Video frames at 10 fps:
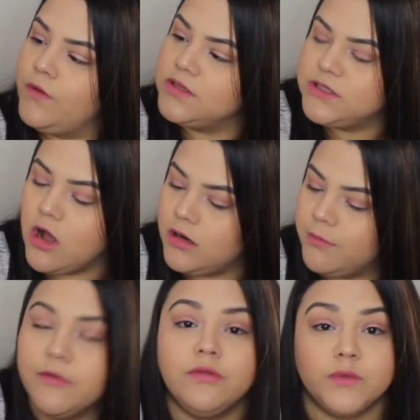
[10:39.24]
what's called
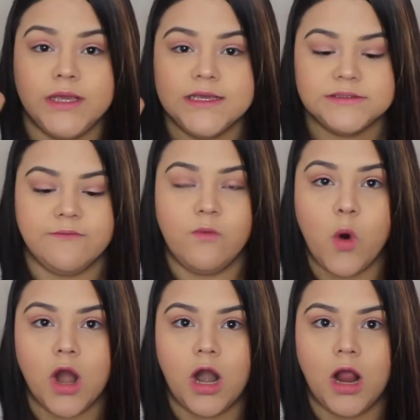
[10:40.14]
number 3s
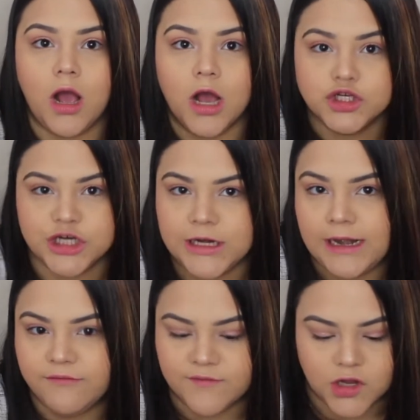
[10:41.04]
for
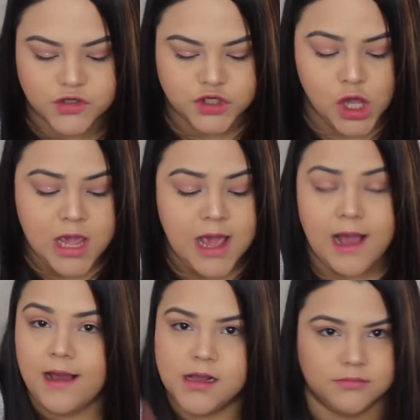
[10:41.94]
$195.
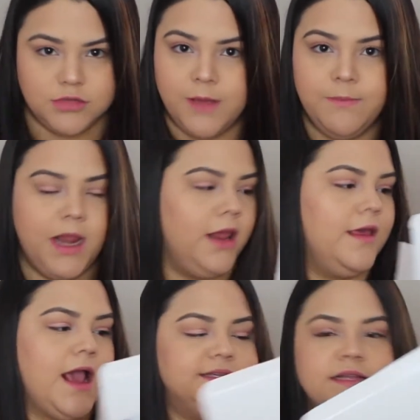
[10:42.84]

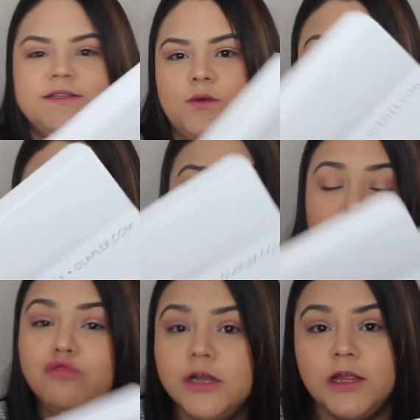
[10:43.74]
Immediately I said sold. That's a
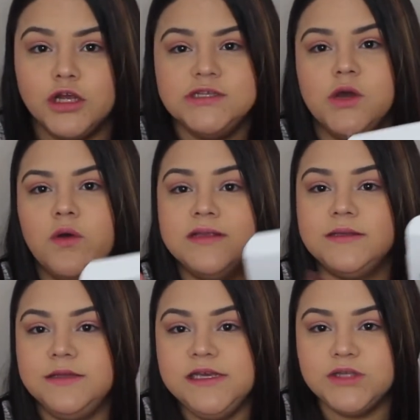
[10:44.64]
really good deal
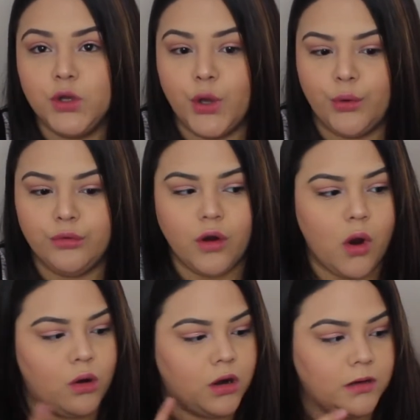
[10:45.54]
because these alone
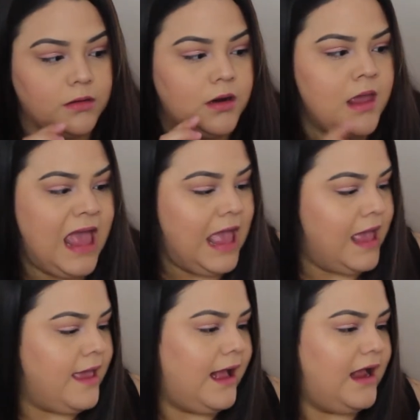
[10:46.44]
are,
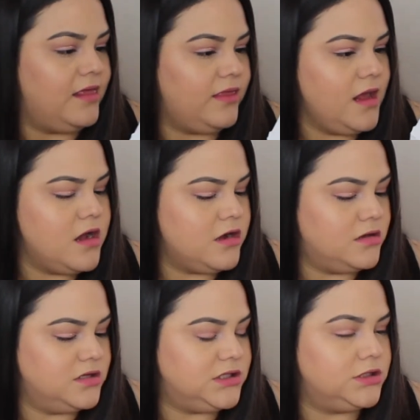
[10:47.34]
I think,
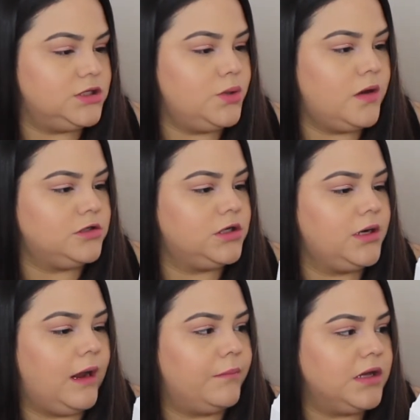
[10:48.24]
close to
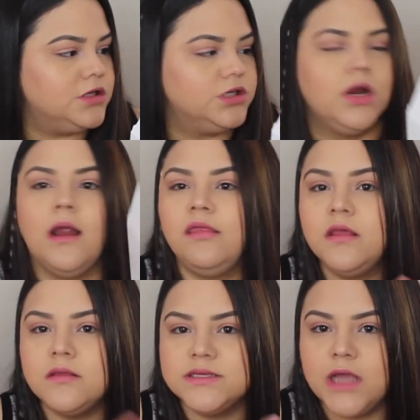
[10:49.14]
$200. I'm not sure. I
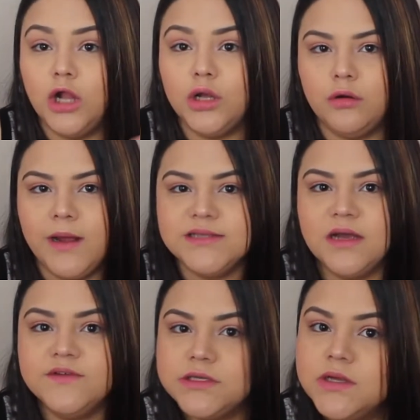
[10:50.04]
think this alone by
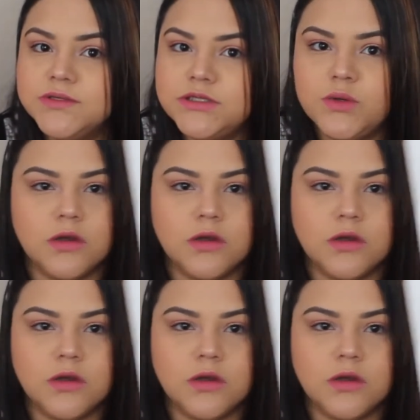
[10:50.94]
itself is close to